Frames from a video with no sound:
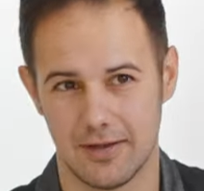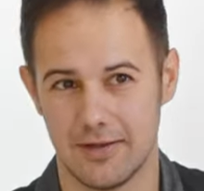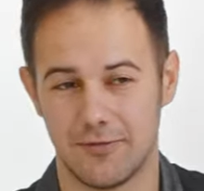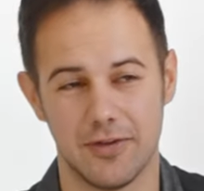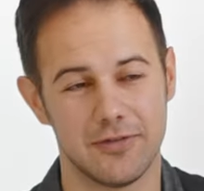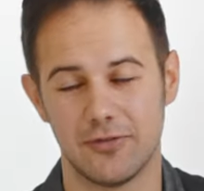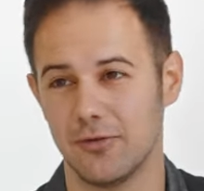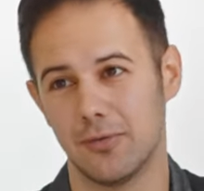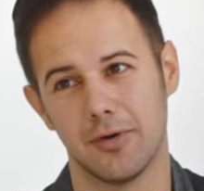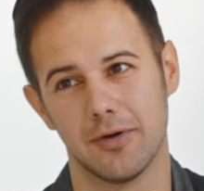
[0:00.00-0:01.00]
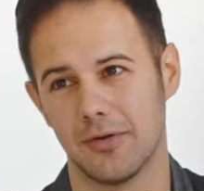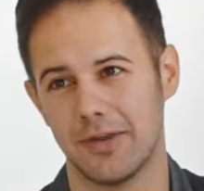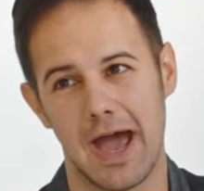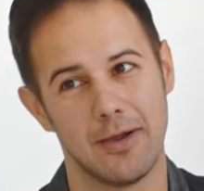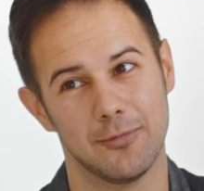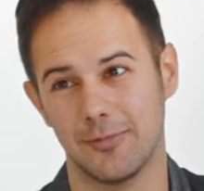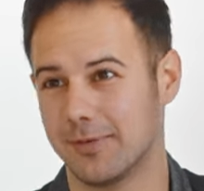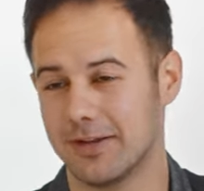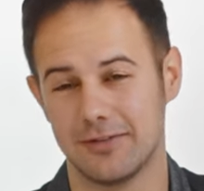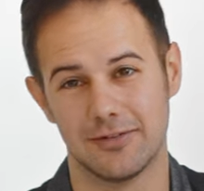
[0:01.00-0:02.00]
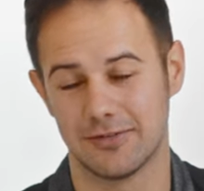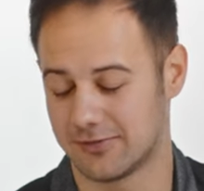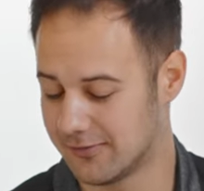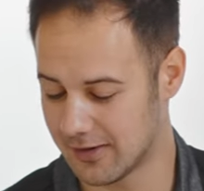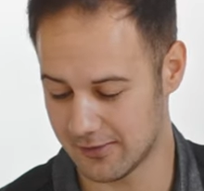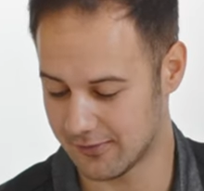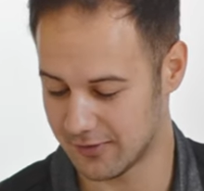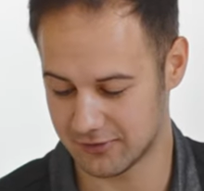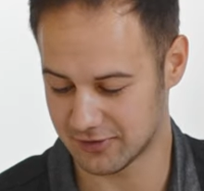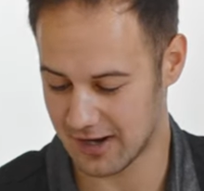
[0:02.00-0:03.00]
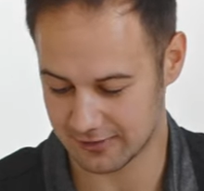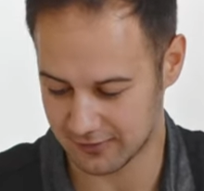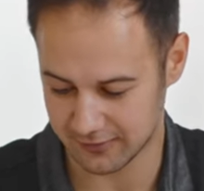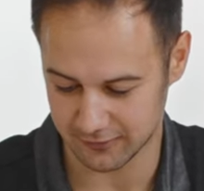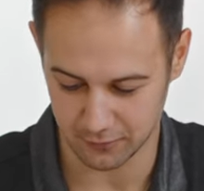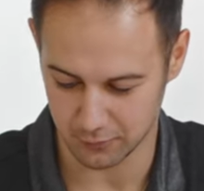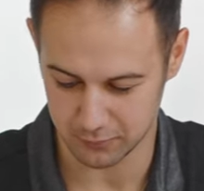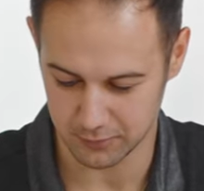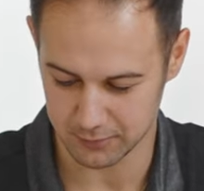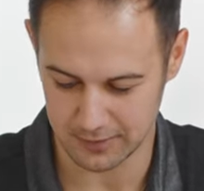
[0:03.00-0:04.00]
If this is new world, I will be just very, very shocked. This is an old world